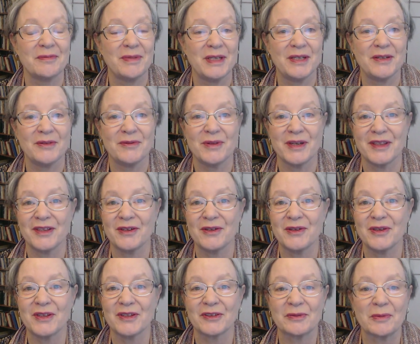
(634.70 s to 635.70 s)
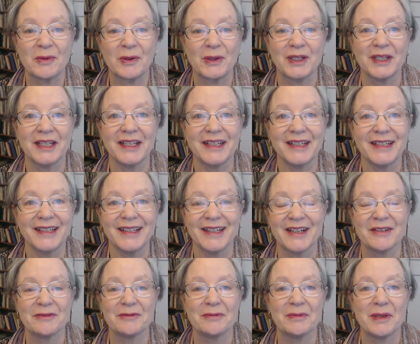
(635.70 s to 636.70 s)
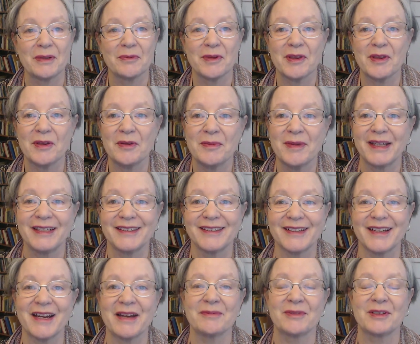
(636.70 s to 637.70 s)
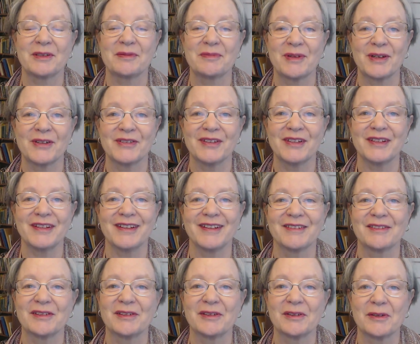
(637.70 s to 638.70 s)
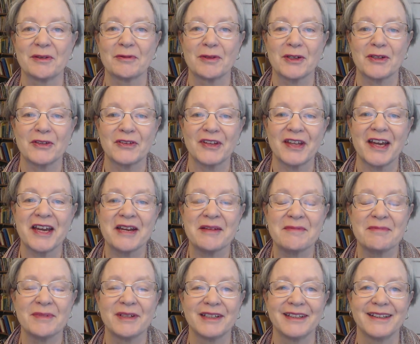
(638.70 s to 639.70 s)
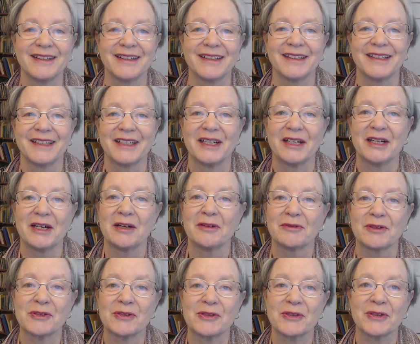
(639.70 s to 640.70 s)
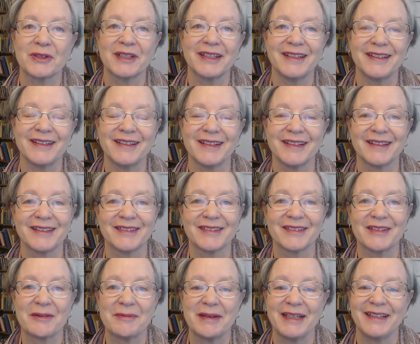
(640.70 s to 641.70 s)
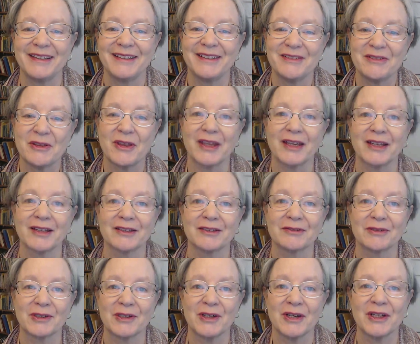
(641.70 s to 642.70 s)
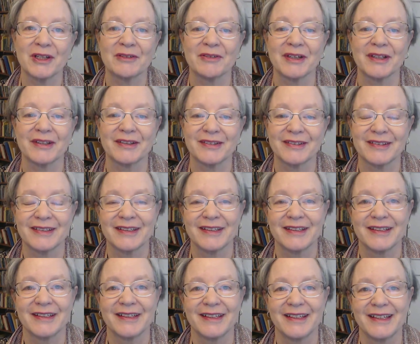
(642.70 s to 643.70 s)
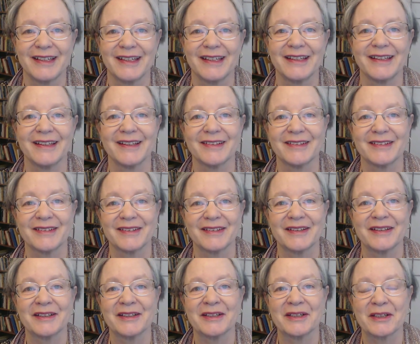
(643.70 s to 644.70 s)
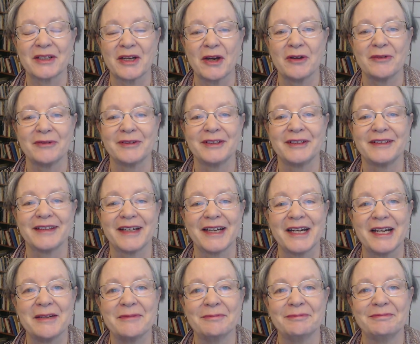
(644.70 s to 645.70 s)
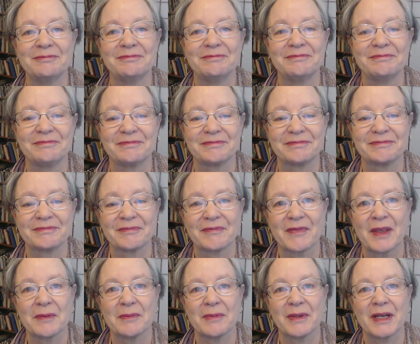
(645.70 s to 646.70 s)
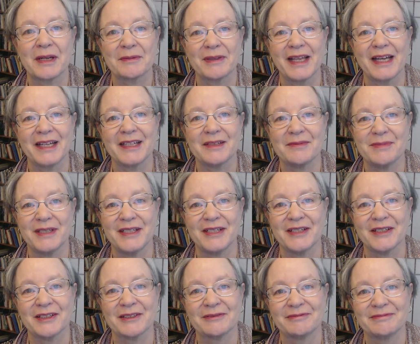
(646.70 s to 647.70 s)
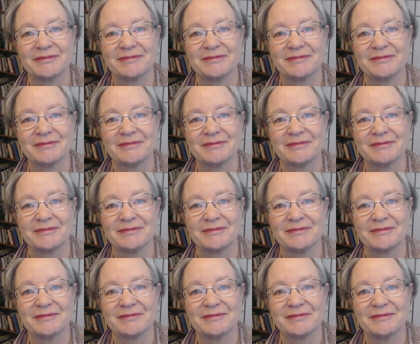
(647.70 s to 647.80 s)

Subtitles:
be with you this morning. I've been with you many times in person. This is the first time virtually. So many new things for all of us in this COVID time. But I'm glad to be here.